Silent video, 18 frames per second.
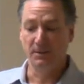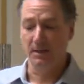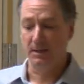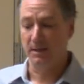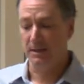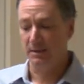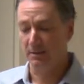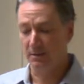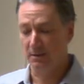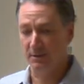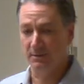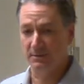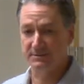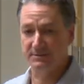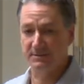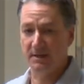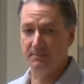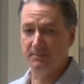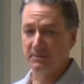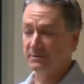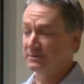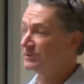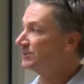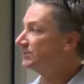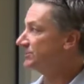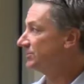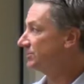uh, all those numbers.
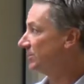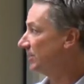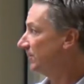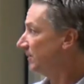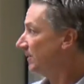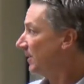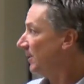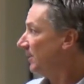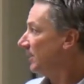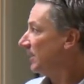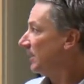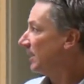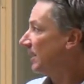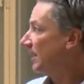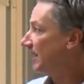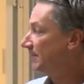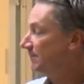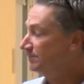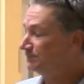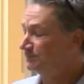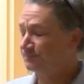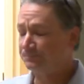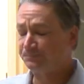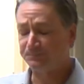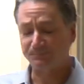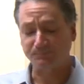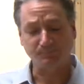So, um,
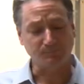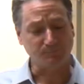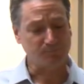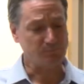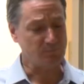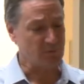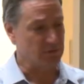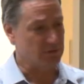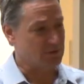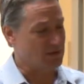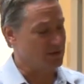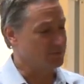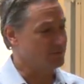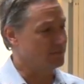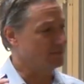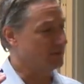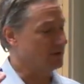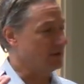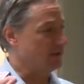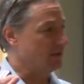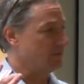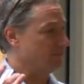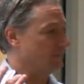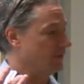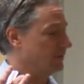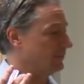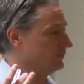you know,
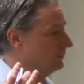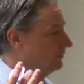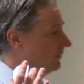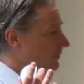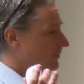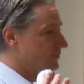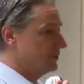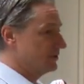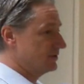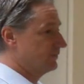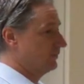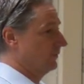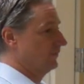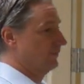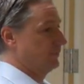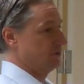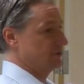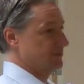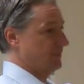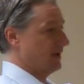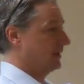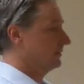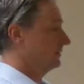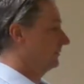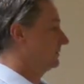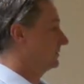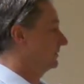it, just for
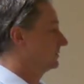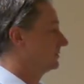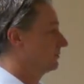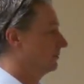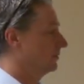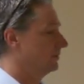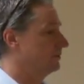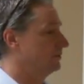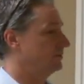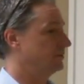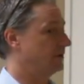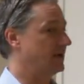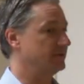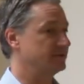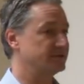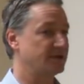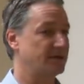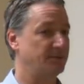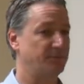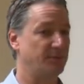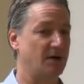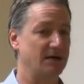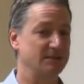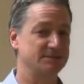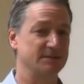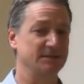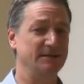perspective, since we're outside of
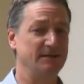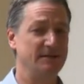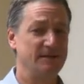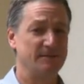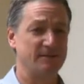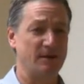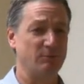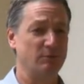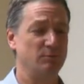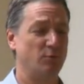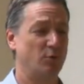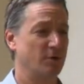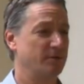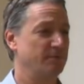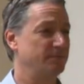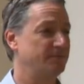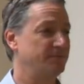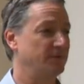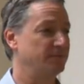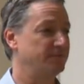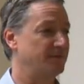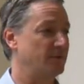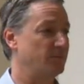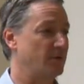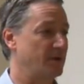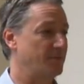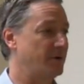Boston, that would more than fill
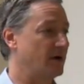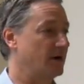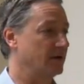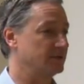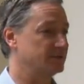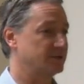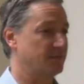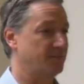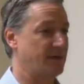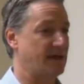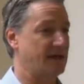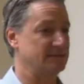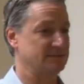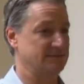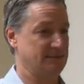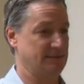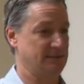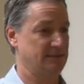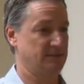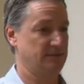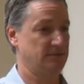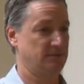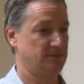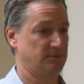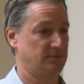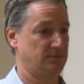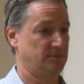Fenway Park's capacity.
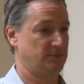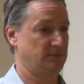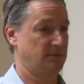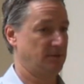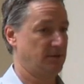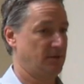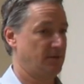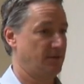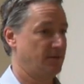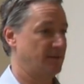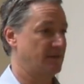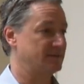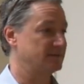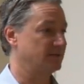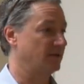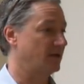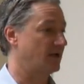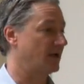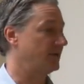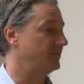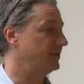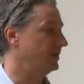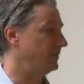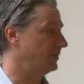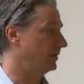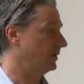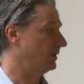That's a lot of
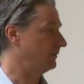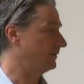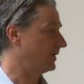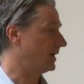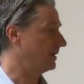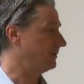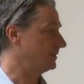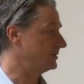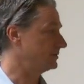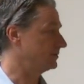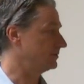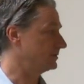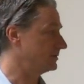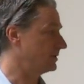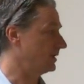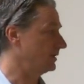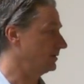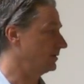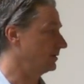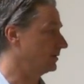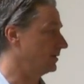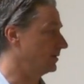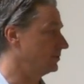people have died by suicide in